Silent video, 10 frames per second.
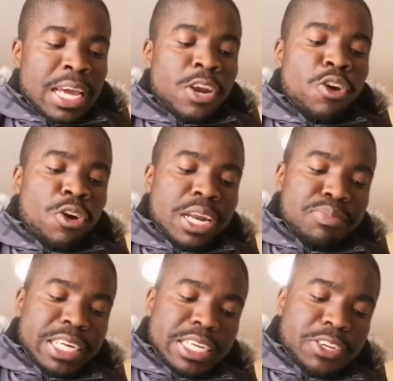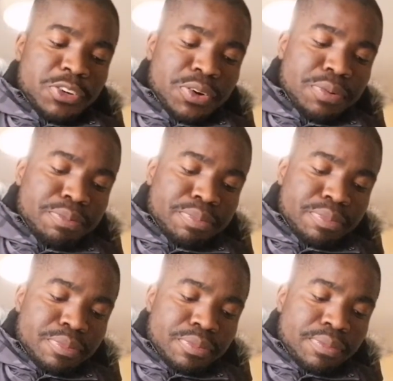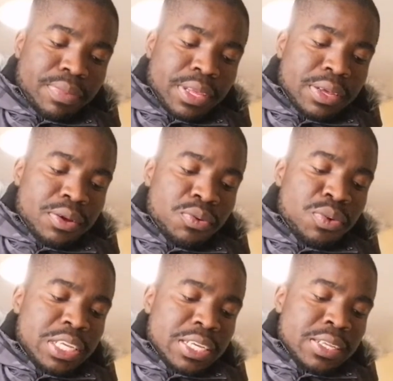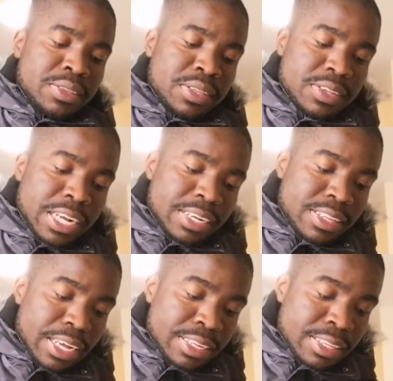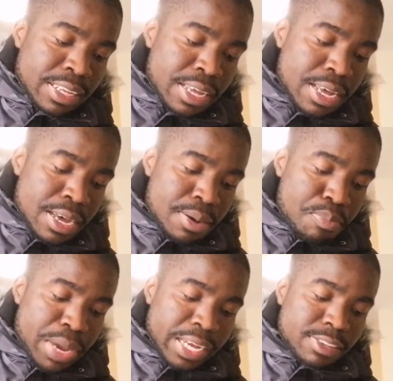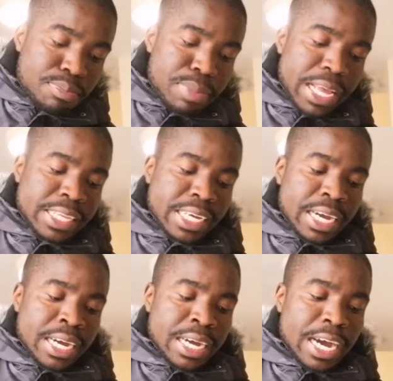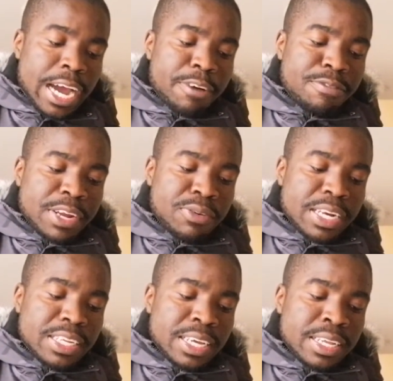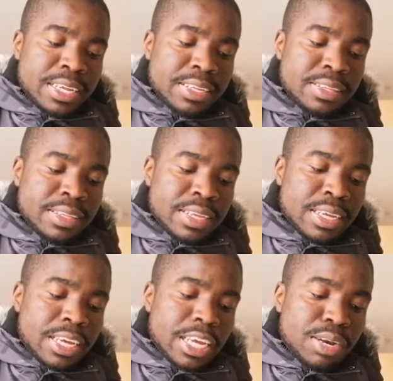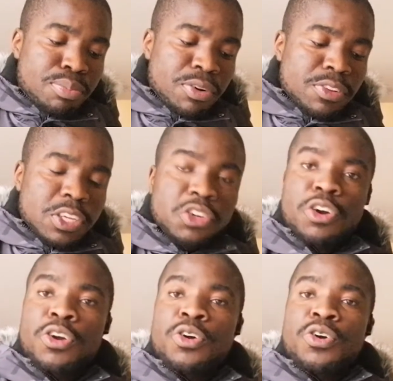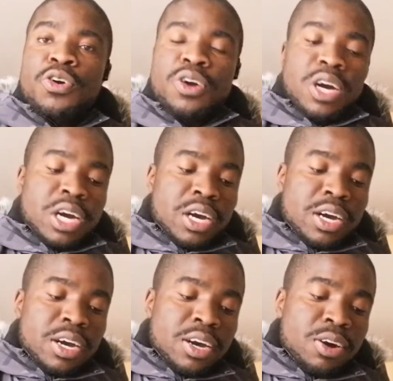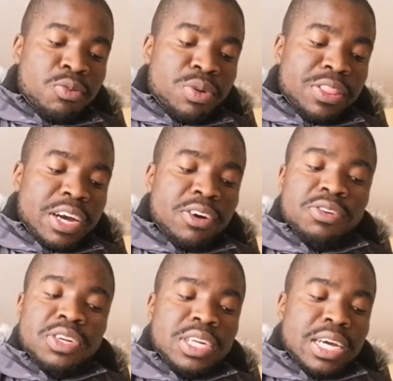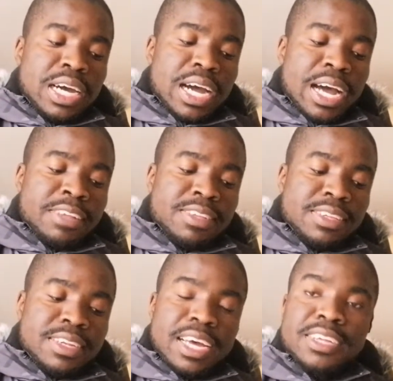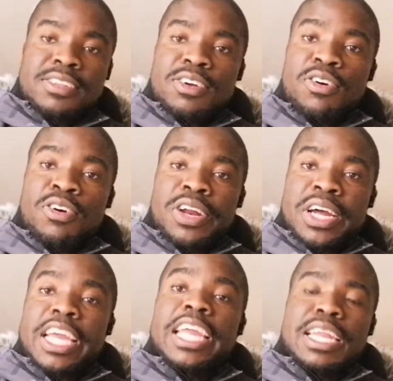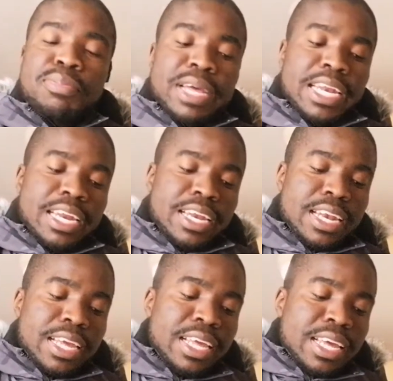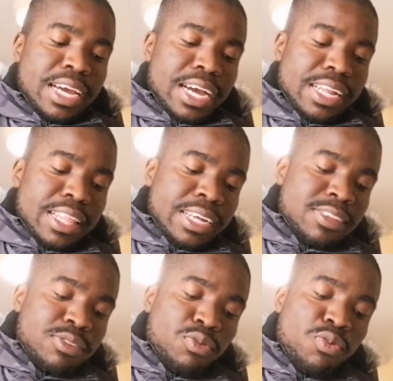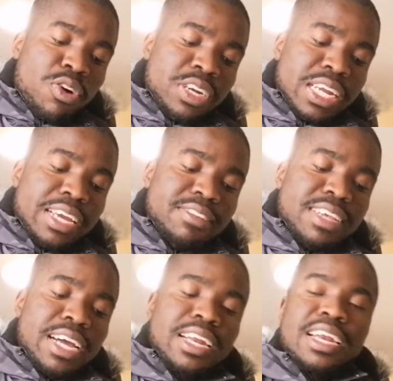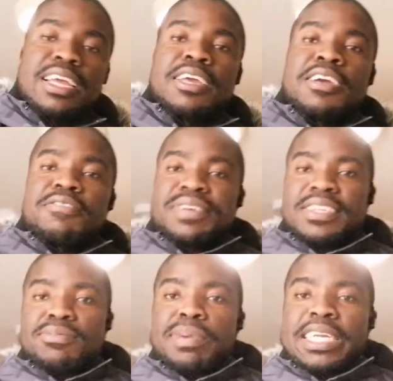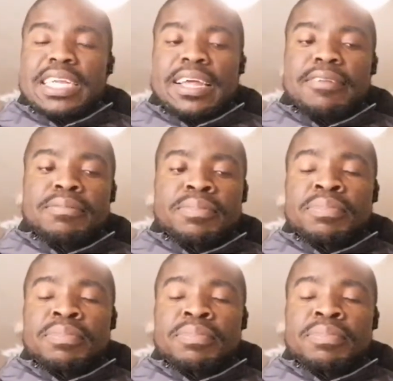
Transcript: no limitation, which is states thus, makes major and frequent changes in position without assistance or independently. And that's what exactly fits Patel.